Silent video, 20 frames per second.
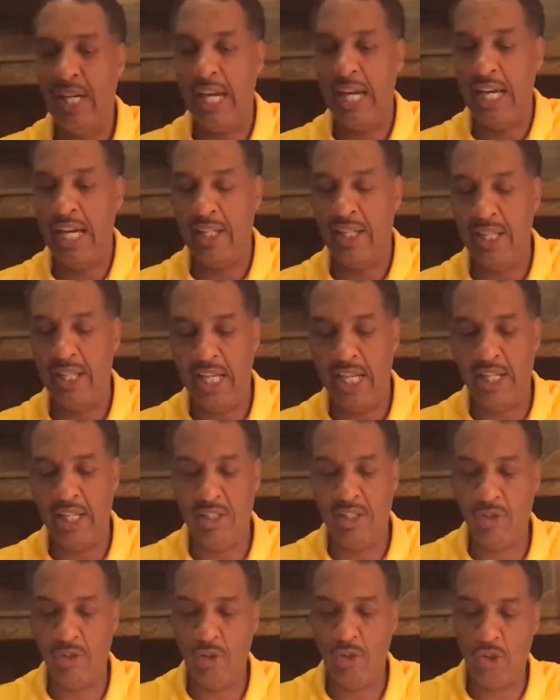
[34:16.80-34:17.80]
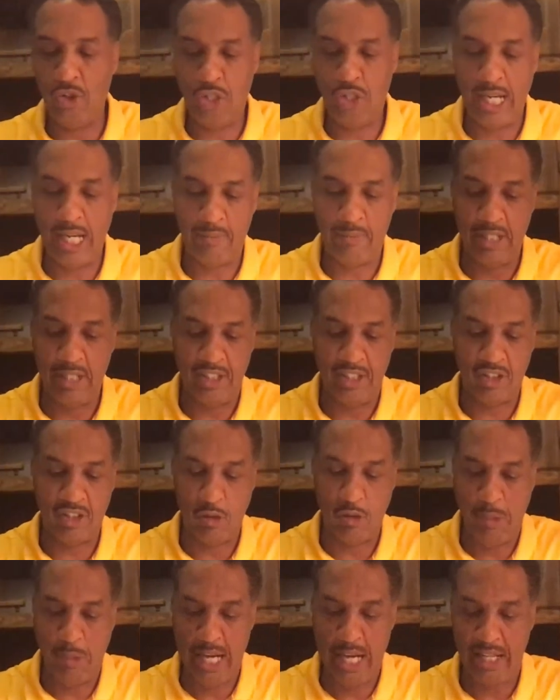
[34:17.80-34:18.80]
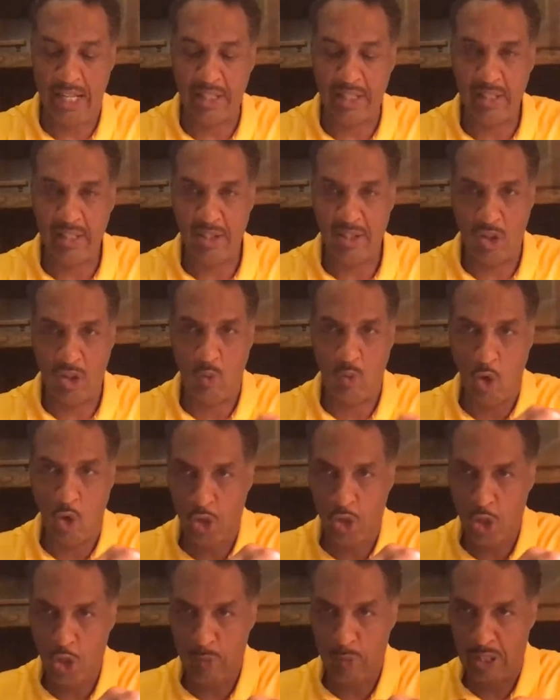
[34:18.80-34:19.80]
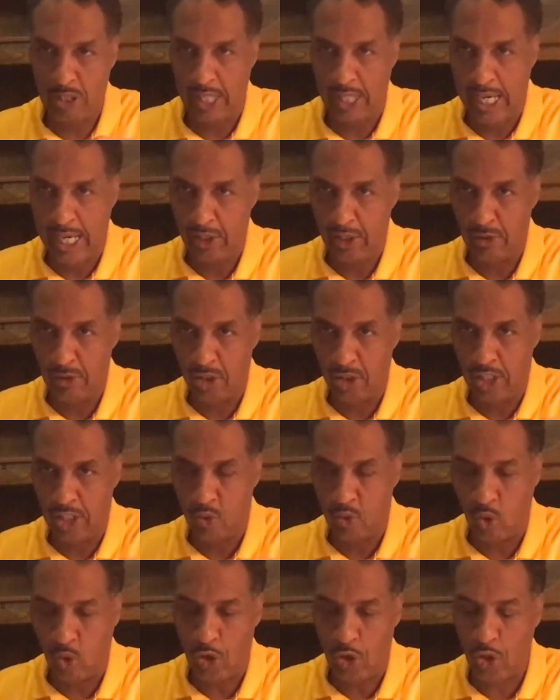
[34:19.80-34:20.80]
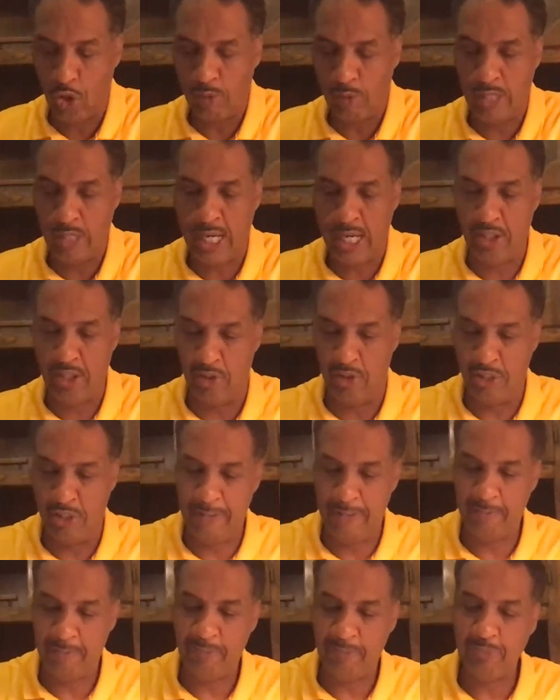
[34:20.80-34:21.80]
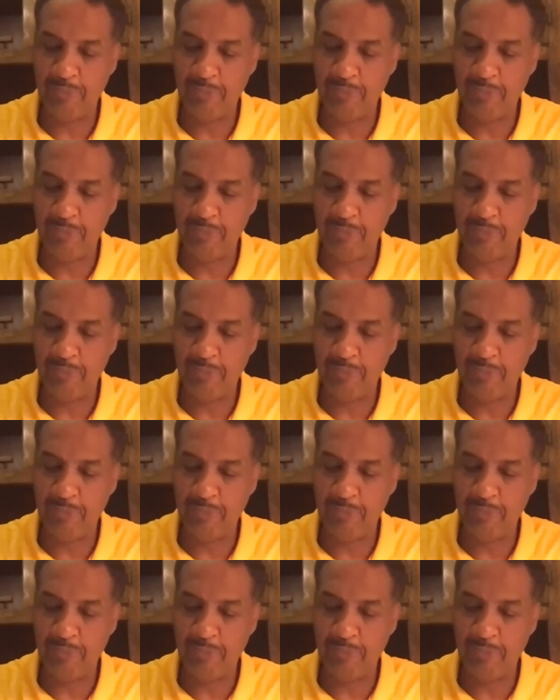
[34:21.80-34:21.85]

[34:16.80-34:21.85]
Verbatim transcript: and in chapter, let's go back. So worship. The angel says, worship God only.